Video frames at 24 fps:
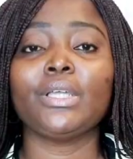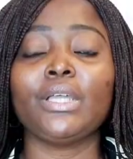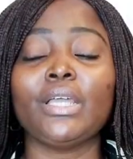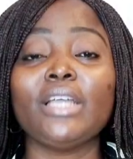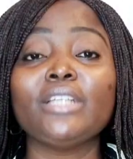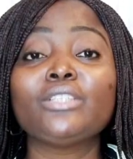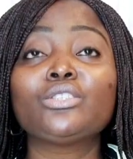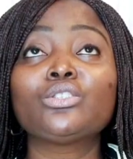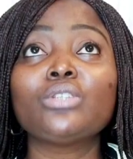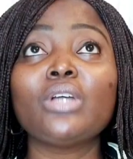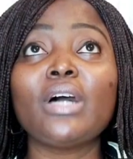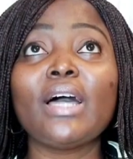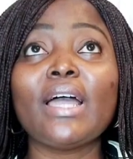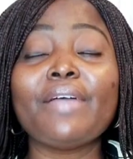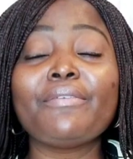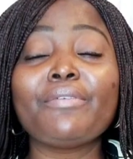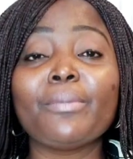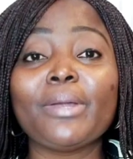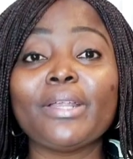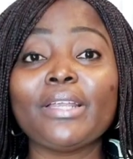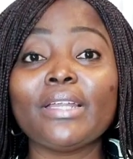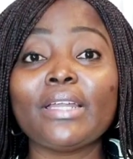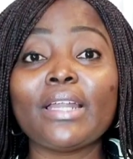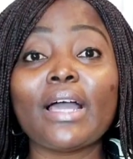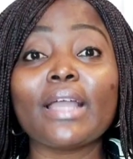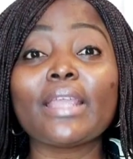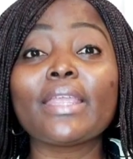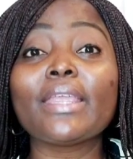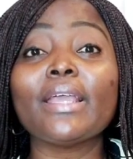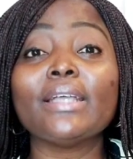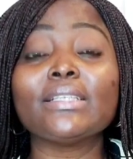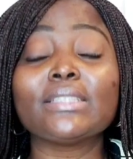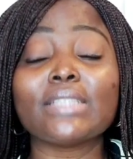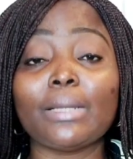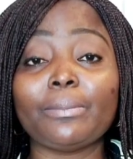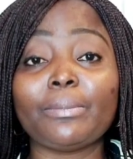It's not everybody that
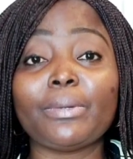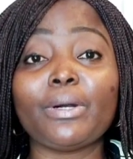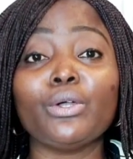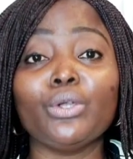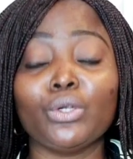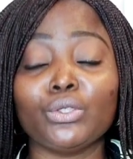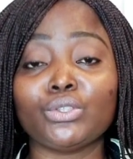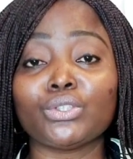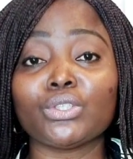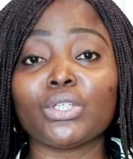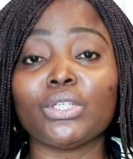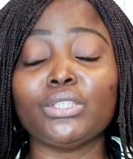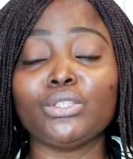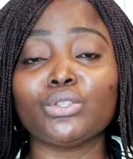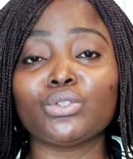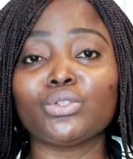cares about your journey,